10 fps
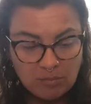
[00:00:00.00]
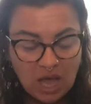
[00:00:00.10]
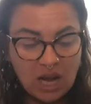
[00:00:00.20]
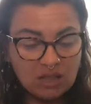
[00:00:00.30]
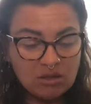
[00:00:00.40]

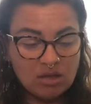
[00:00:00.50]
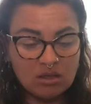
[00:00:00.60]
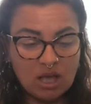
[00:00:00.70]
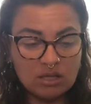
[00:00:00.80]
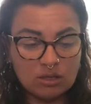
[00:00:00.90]
And I think that
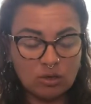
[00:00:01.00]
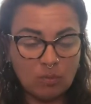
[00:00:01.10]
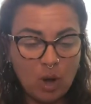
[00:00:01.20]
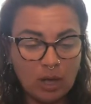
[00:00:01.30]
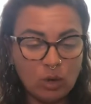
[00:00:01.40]
they're
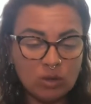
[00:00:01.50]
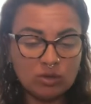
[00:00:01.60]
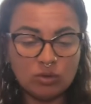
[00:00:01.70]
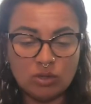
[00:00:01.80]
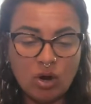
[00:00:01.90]
probably going
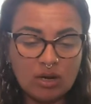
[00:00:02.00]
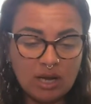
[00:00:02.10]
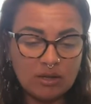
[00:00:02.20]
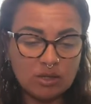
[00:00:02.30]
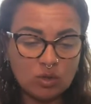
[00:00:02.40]
through a dark
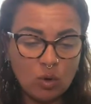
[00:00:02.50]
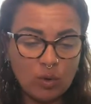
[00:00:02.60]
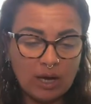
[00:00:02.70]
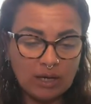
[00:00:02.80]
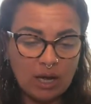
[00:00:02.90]
night of the soul
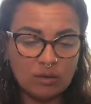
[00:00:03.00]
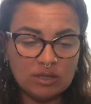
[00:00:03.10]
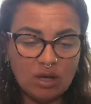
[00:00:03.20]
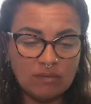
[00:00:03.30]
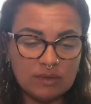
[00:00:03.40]
right now,
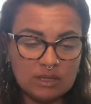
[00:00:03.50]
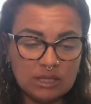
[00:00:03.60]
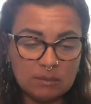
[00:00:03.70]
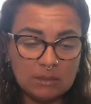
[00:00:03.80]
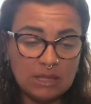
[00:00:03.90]
delving
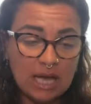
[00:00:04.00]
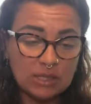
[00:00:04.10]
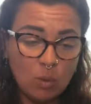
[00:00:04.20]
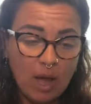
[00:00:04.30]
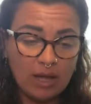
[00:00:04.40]
deep. And
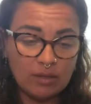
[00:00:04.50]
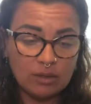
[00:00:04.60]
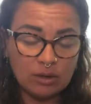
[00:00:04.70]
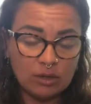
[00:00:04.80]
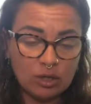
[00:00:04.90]
that's why
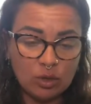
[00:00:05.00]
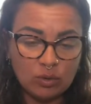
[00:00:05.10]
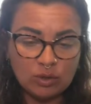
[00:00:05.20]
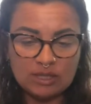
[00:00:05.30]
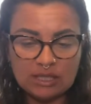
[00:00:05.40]

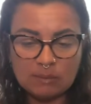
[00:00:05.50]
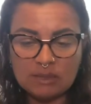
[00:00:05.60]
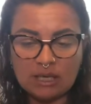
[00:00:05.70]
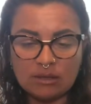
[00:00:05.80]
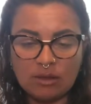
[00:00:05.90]
there seems
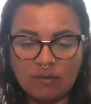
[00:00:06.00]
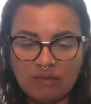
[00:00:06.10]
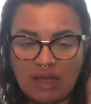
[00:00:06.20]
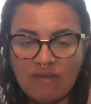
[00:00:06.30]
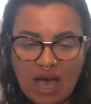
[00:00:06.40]
like
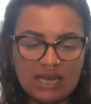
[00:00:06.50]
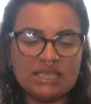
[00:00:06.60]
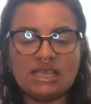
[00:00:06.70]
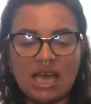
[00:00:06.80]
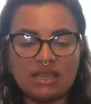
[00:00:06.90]
they've had a
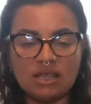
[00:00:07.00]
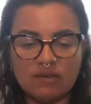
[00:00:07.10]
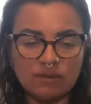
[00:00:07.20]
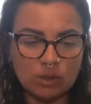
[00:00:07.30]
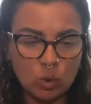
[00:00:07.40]
death
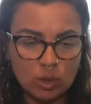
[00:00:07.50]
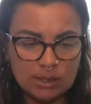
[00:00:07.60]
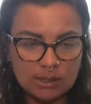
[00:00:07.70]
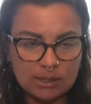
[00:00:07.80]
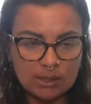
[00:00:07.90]
of
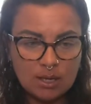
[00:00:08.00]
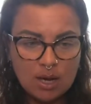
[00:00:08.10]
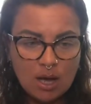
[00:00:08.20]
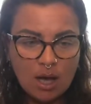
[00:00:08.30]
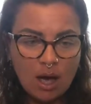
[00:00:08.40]
sorts.
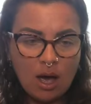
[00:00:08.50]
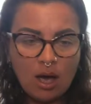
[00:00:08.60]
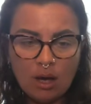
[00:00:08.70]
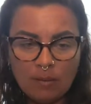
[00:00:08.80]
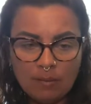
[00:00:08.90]

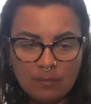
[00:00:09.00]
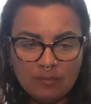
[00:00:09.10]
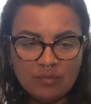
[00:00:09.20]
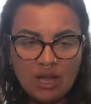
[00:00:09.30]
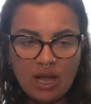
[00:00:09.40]
And
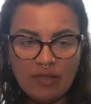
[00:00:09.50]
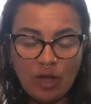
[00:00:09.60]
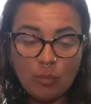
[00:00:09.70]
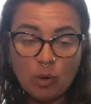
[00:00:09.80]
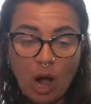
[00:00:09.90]

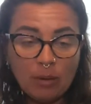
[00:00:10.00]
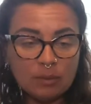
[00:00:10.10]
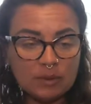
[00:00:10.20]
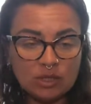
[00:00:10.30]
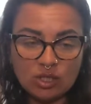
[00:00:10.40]
they are
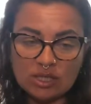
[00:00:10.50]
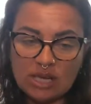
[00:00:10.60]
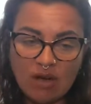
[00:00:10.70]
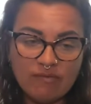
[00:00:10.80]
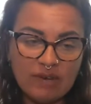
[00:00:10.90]
probably just
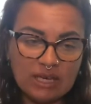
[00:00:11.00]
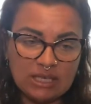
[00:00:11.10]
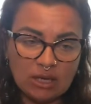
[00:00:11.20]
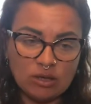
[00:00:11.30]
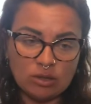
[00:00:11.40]
now
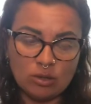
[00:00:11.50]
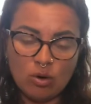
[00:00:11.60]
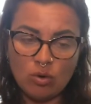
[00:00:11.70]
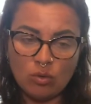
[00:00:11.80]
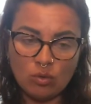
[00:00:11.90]
finding the
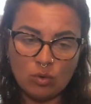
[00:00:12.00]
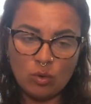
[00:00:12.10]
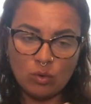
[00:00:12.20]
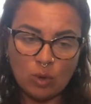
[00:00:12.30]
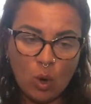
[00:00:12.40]
own
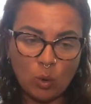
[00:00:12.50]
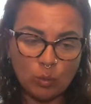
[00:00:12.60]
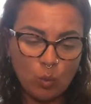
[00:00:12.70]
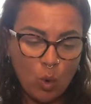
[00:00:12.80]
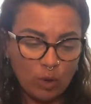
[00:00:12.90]

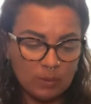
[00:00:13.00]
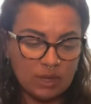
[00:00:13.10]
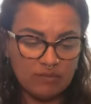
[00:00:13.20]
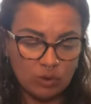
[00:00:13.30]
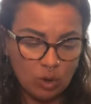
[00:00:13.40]
warmth
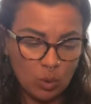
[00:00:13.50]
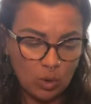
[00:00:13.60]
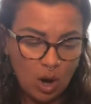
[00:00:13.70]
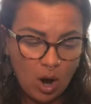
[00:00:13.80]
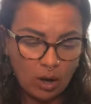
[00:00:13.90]
of their
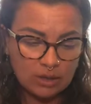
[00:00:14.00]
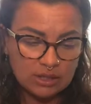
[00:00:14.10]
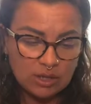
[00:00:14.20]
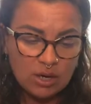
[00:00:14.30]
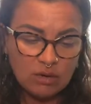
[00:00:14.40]
own
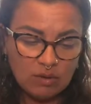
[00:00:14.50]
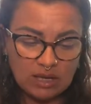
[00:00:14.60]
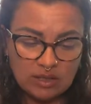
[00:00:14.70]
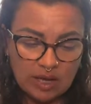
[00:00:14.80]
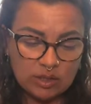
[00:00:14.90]
heart,
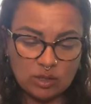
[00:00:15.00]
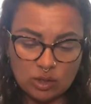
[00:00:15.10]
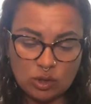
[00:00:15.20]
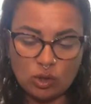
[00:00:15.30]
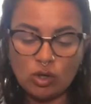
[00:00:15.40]
right? That's the
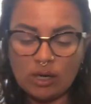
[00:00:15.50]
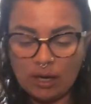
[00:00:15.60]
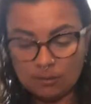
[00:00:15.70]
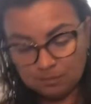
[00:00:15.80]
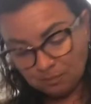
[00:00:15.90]
journey.